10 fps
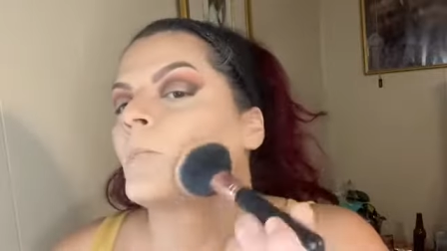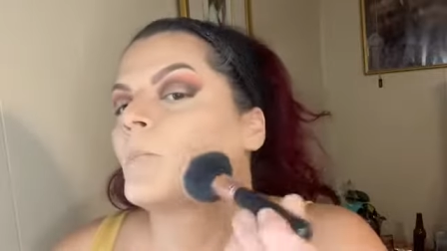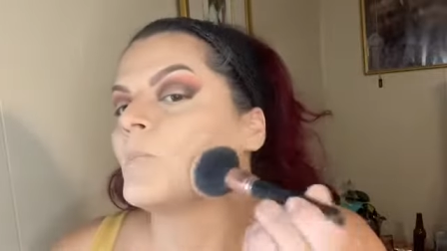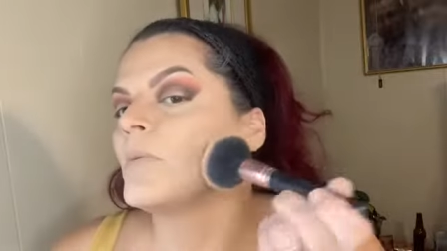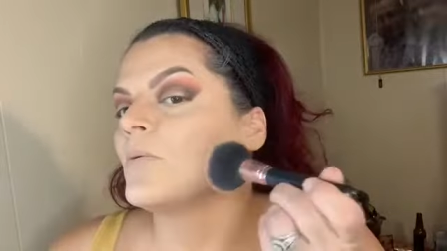
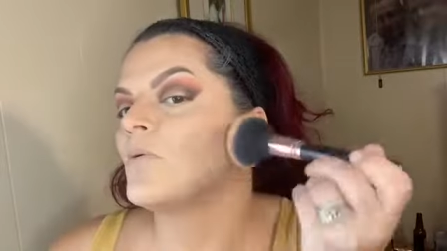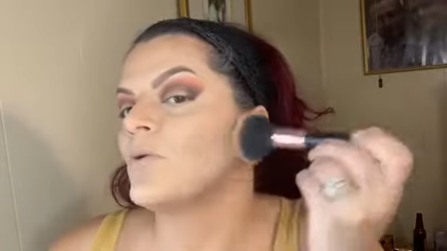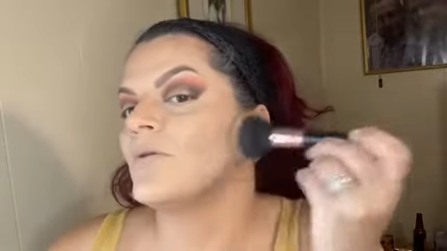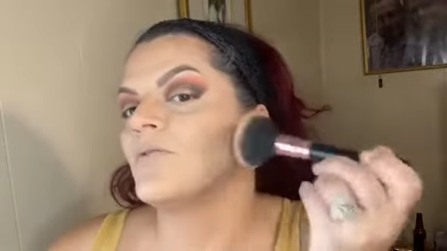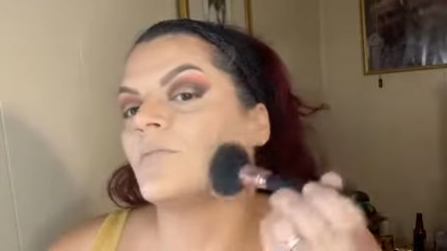I'm
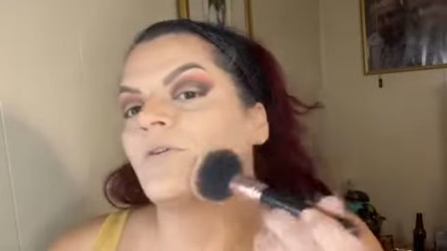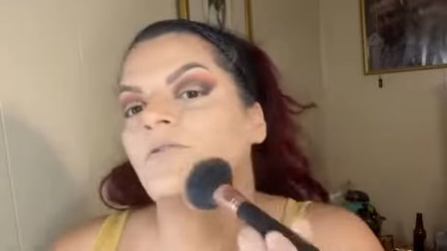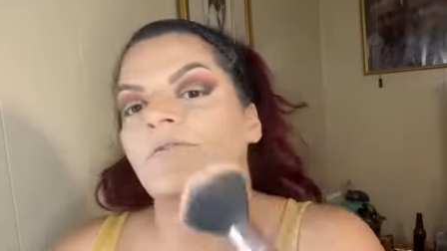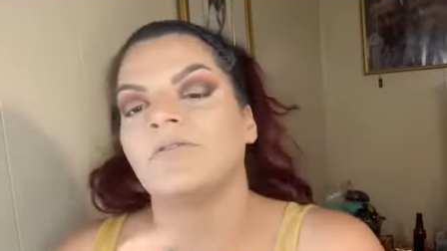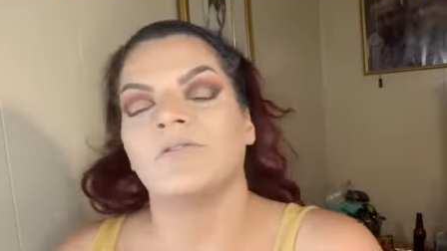going to be
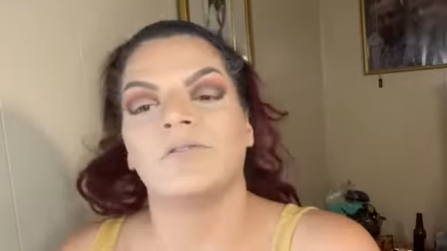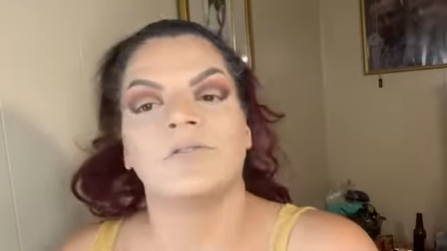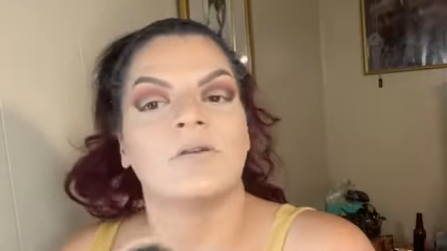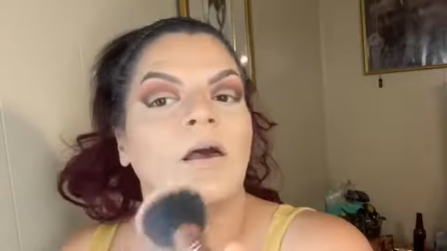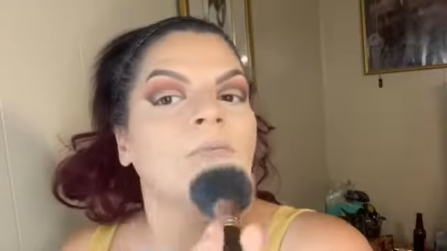just
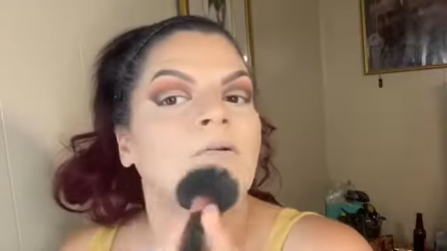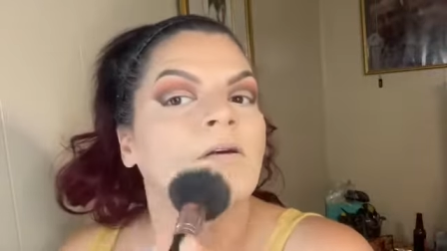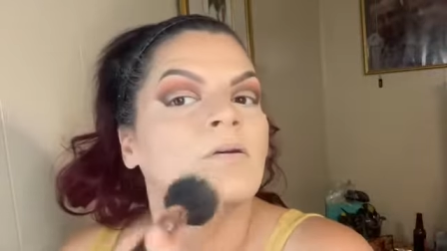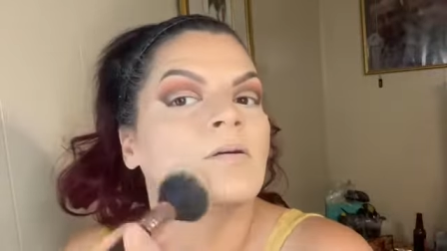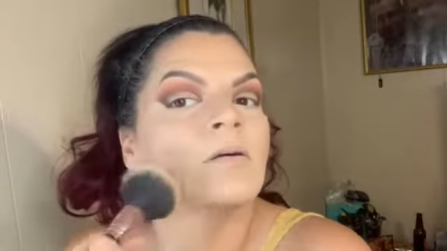dabbing
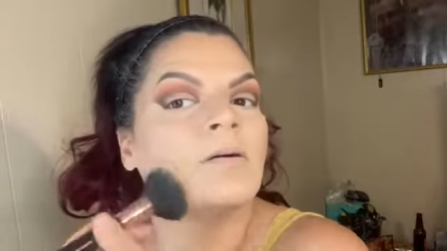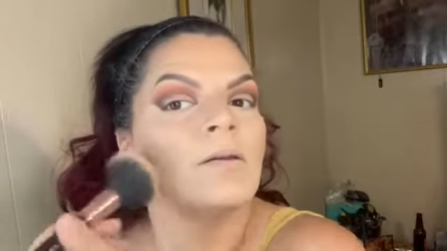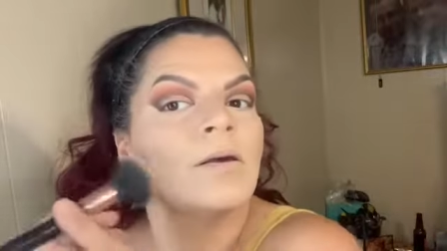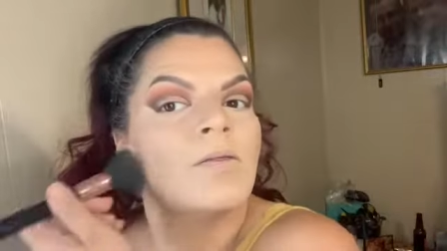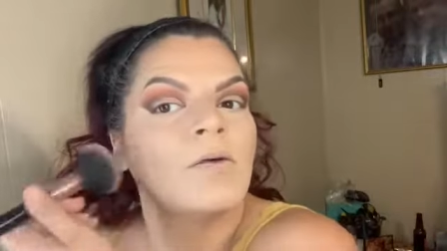it
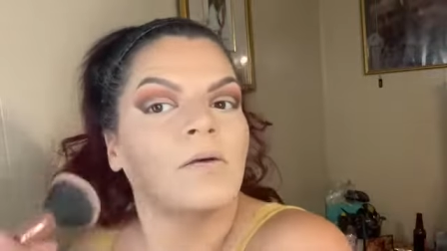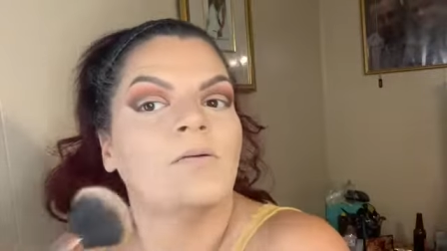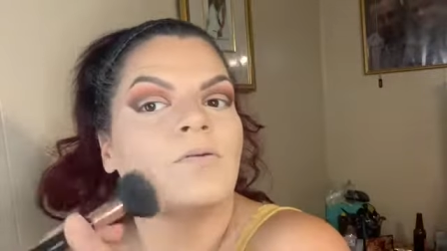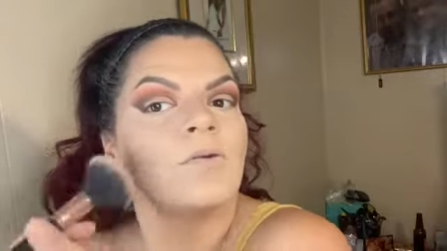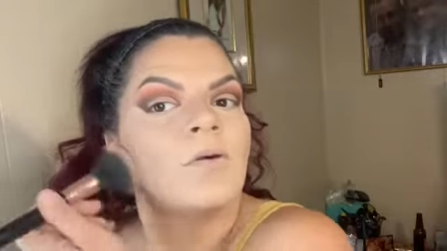like this.